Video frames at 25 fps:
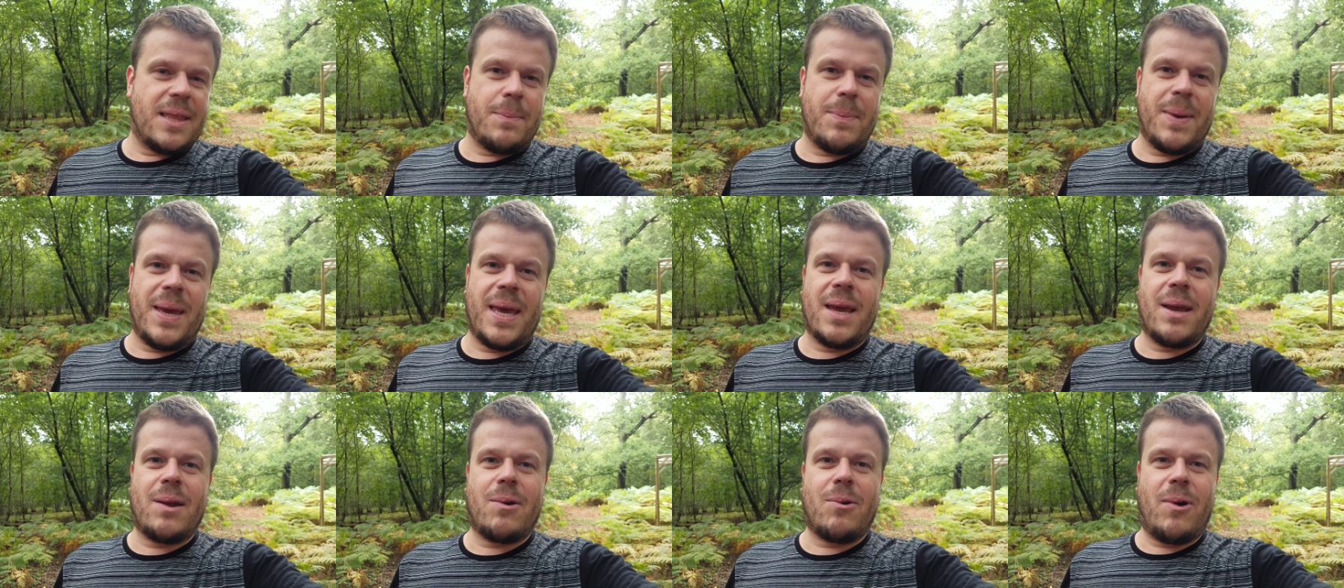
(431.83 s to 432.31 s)

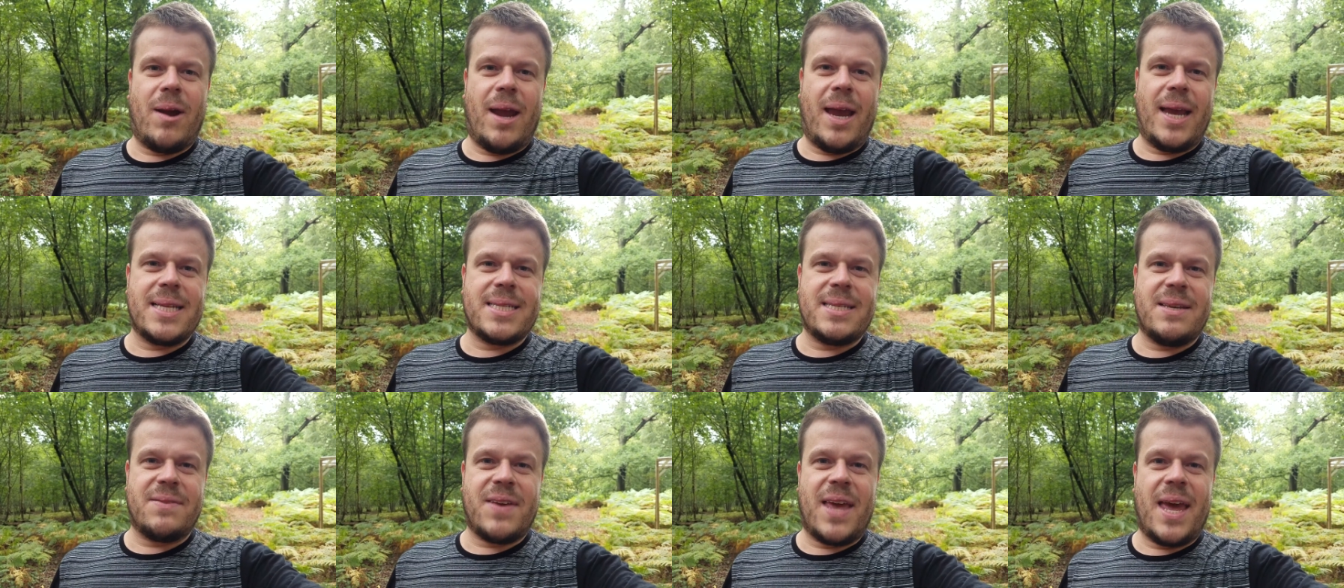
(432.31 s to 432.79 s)
being
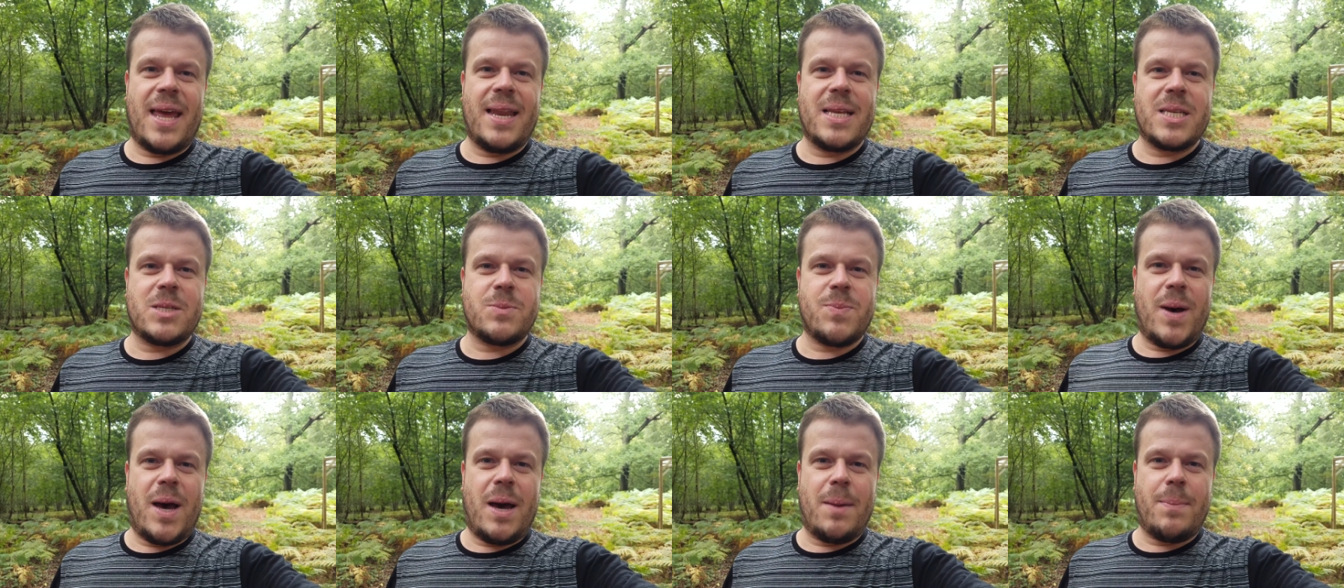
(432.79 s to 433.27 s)
creative, getting
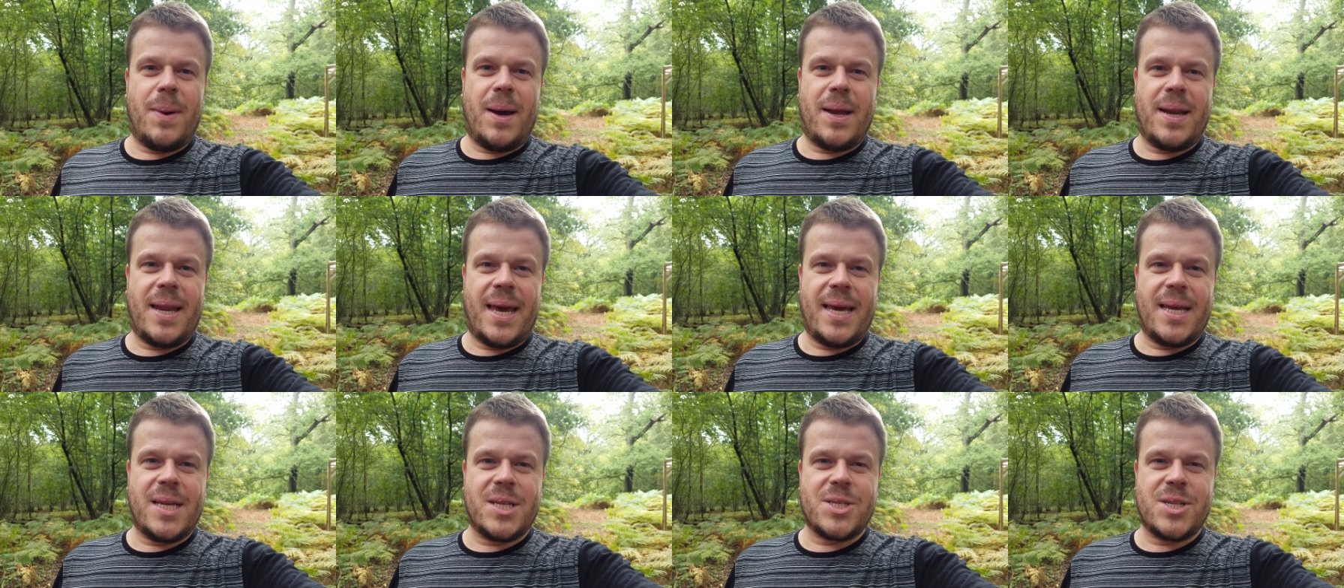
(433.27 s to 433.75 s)
inspired by
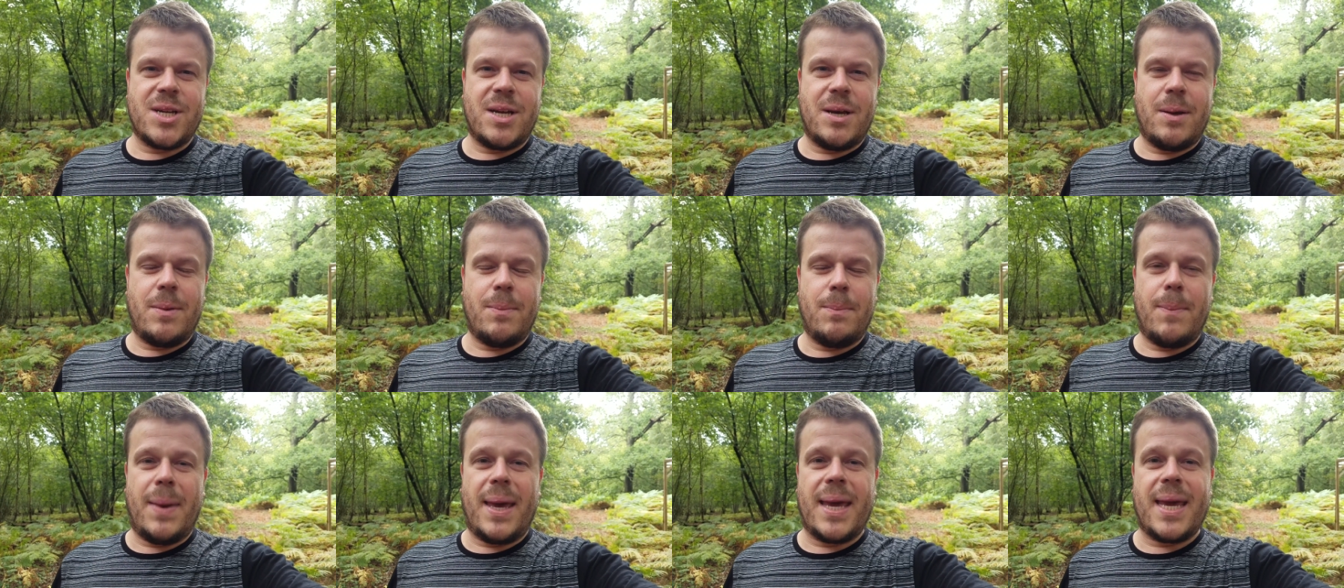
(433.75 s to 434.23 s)

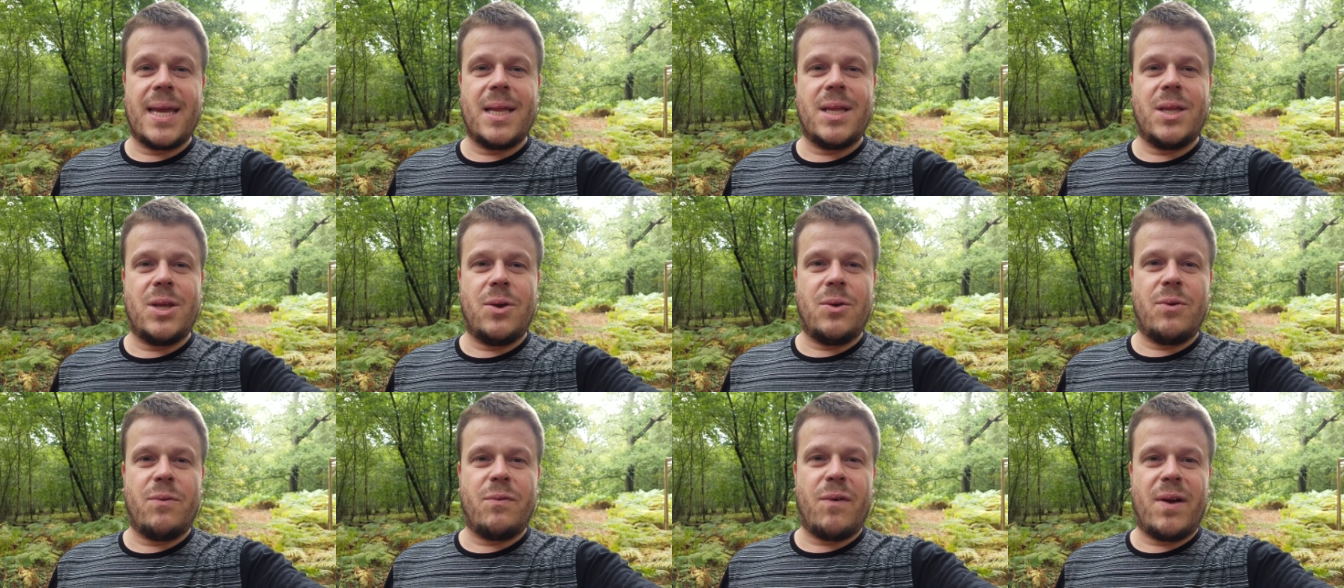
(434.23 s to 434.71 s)
nature, making
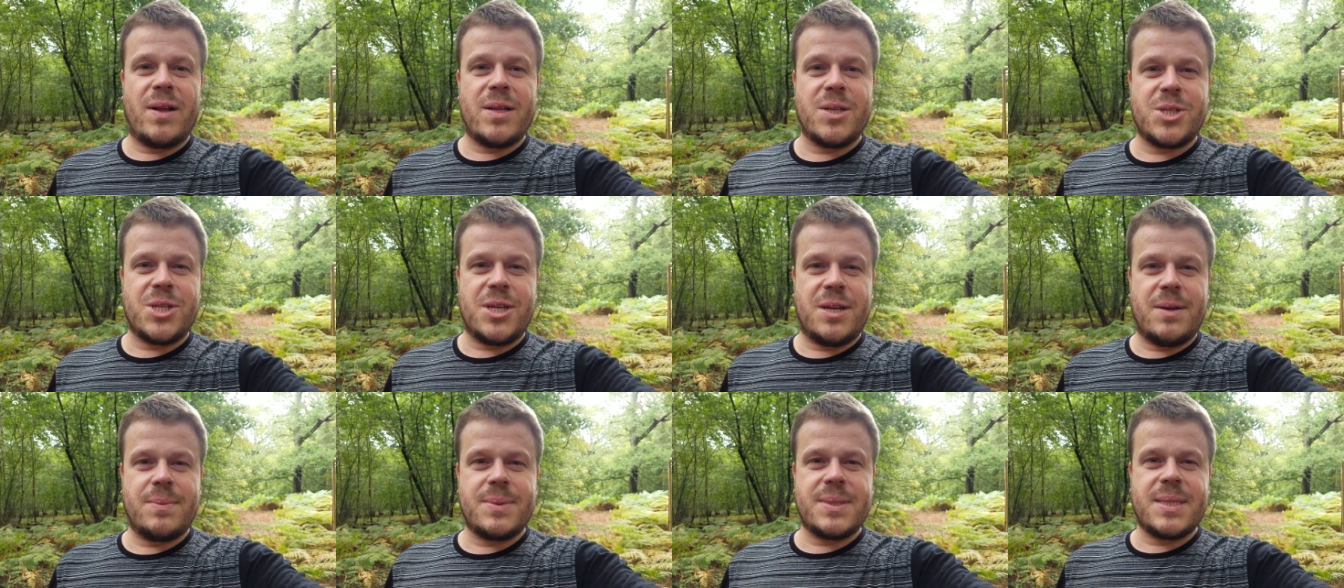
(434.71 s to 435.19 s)
new
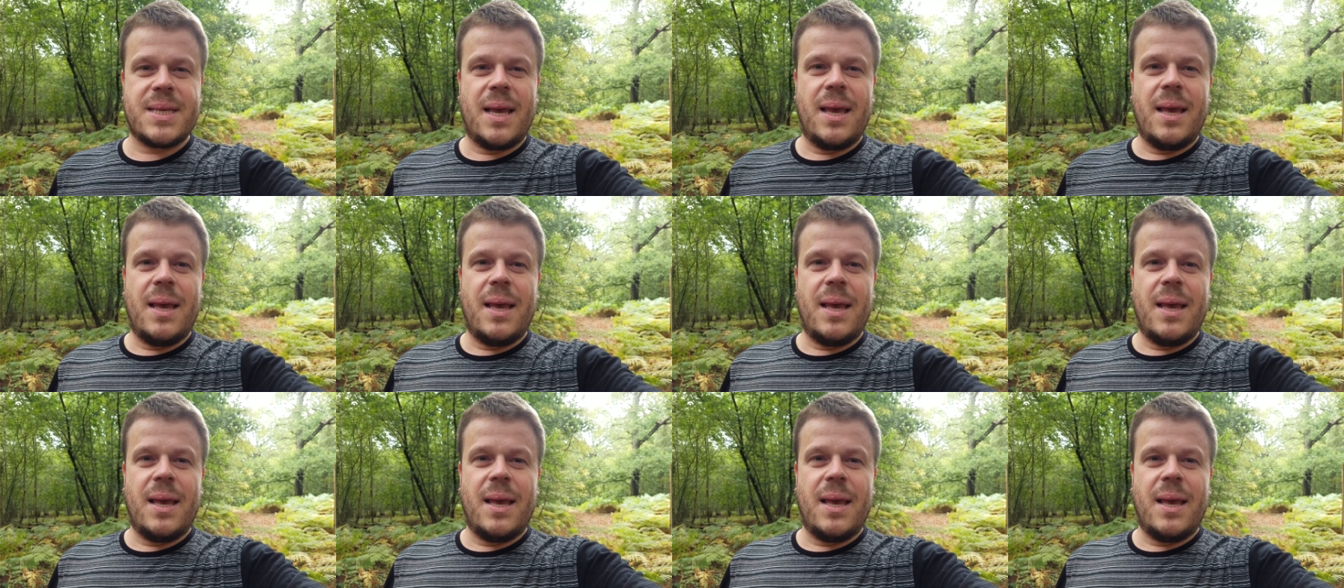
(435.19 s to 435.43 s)
friendships.